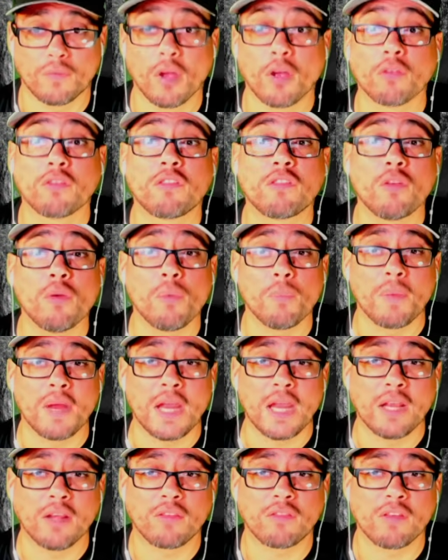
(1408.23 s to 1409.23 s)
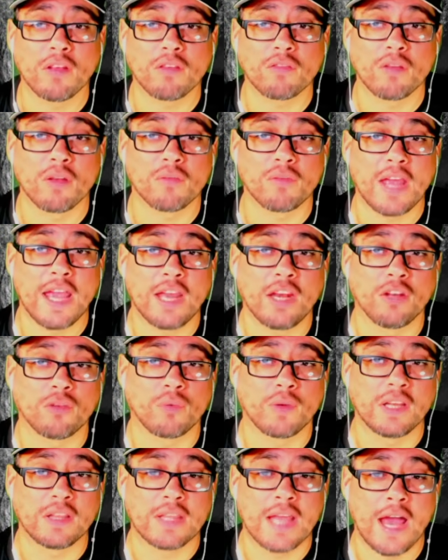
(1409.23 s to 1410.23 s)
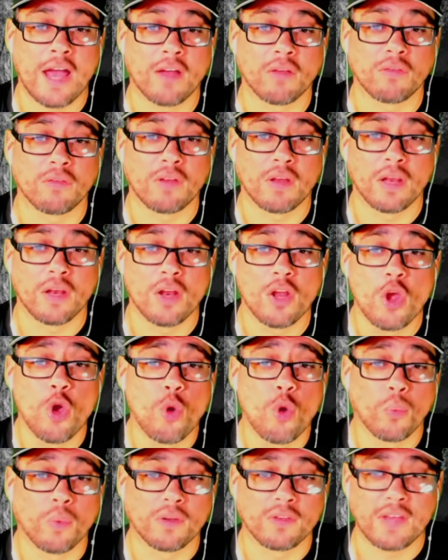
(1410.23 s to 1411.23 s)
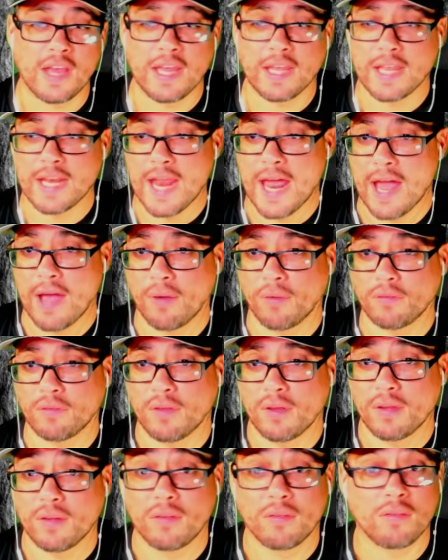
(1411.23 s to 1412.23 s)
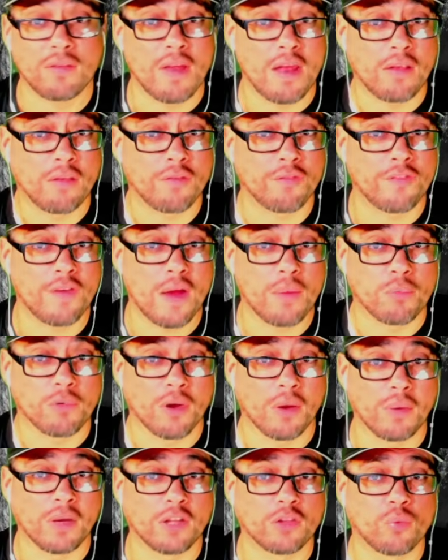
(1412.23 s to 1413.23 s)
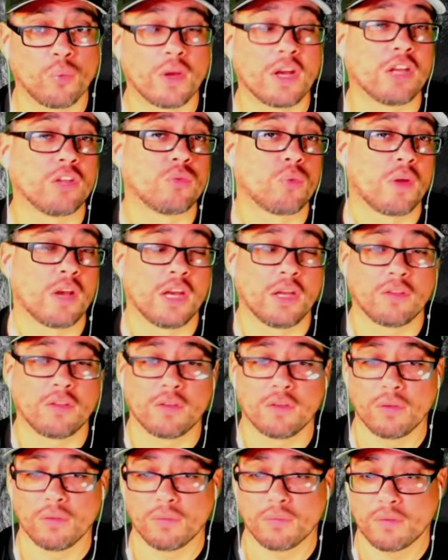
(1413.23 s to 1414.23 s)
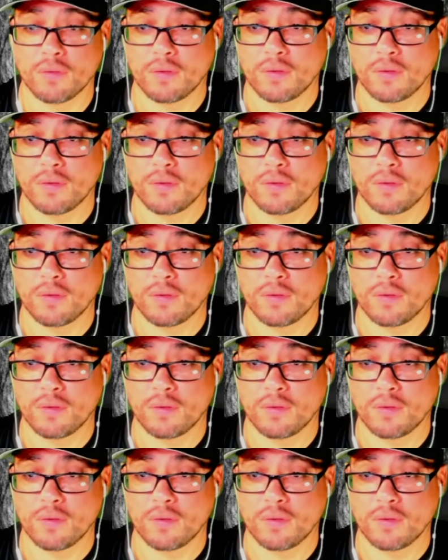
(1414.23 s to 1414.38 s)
assuming six hundred eighty-three thousand were taken out since February twenty twenty-two.